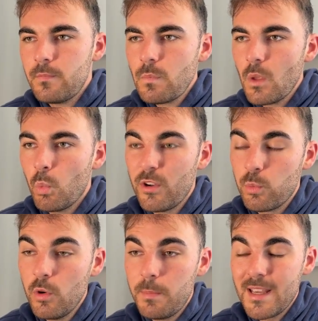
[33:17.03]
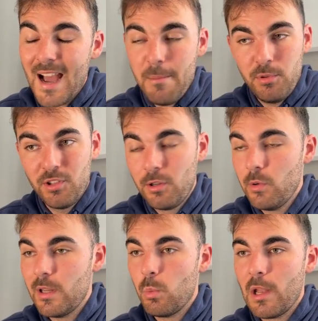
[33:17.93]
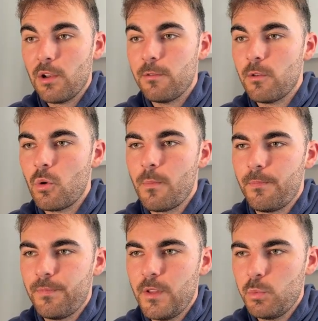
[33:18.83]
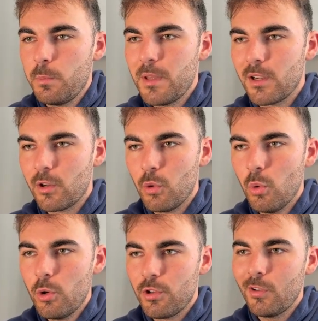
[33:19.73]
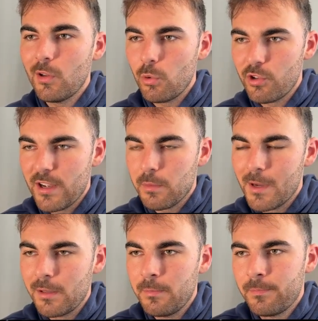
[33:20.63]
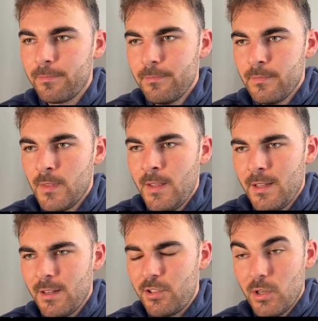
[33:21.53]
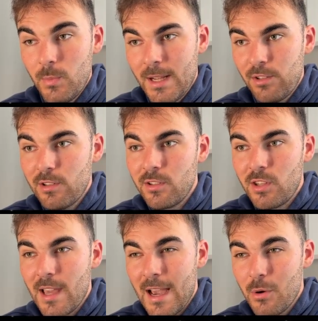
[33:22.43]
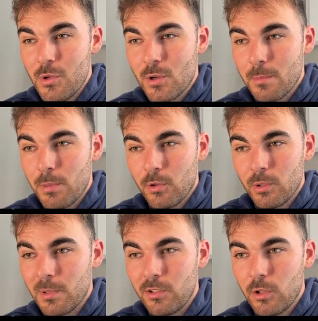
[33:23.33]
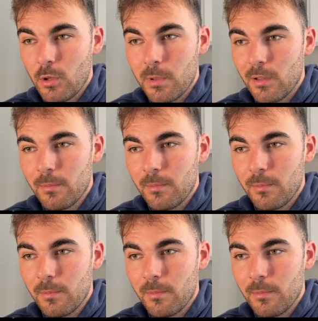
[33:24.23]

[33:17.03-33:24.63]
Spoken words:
Which would be absolutely wonderful. This would be a gorgeous little checkmate. I don't actually see how you could possibly stop it.